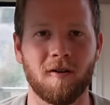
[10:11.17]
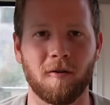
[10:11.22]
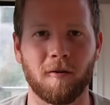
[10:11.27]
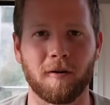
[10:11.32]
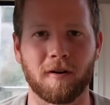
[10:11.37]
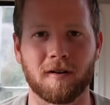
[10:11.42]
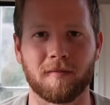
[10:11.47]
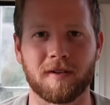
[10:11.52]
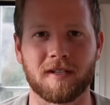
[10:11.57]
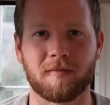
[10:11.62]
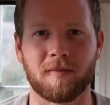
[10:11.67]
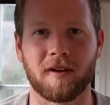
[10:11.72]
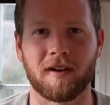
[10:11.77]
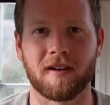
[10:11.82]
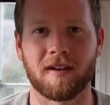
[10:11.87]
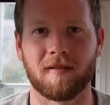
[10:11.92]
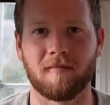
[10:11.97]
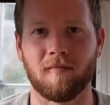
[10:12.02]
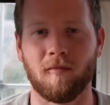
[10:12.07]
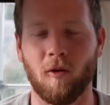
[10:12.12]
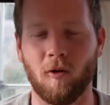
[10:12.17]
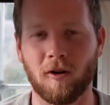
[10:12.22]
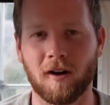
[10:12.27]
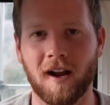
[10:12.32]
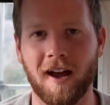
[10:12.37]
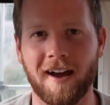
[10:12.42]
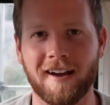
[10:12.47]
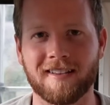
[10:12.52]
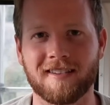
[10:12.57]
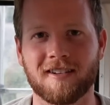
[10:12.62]
we're going to be spending more
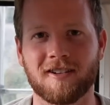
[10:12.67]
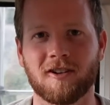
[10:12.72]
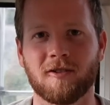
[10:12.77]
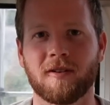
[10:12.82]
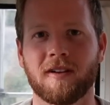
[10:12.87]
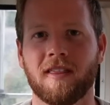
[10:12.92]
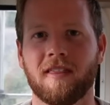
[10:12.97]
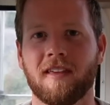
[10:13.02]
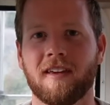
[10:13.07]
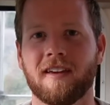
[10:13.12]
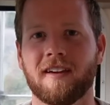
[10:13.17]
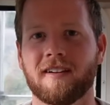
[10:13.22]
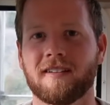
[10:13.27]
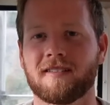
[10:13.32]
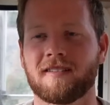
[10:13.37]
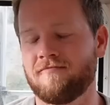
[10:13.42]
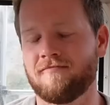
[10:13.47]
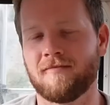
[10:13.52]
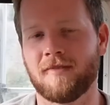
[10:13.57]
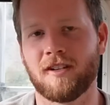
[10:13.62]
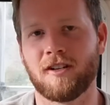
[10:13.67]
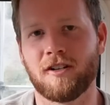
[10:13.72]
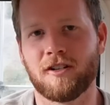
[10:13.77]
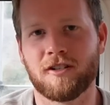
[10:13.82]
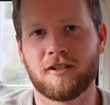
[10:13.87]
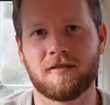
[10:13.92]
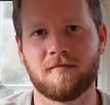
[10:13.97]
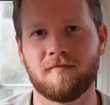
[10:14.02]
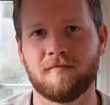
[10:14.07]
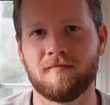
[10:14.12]
nights doing things that are
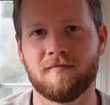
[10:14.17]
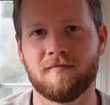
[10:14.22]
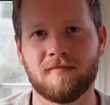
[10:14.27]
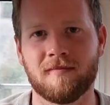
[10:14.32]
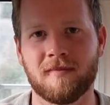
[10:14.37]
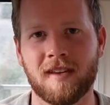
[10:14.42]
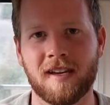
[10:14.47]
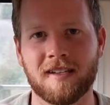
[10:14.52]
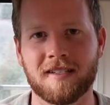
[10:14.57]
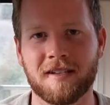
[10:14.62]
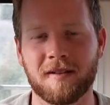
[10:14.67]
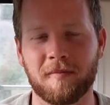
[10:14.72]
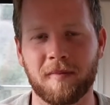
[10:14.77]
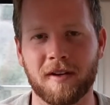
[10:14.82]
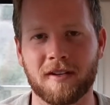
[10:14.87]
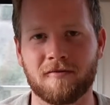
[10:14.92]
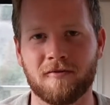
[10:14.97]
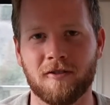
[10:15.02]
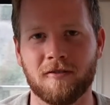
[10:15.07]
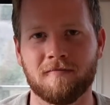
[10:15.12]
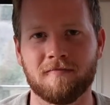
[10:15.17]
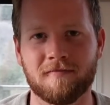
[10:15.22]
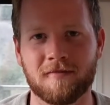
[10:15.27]
just easy and peaceful.